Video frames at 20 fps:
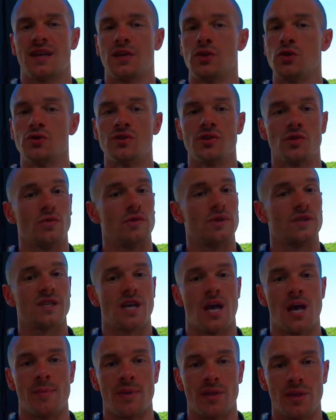I use it all the
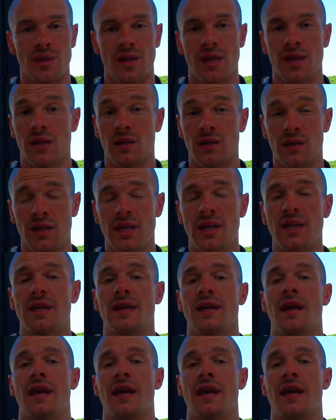time in clinic,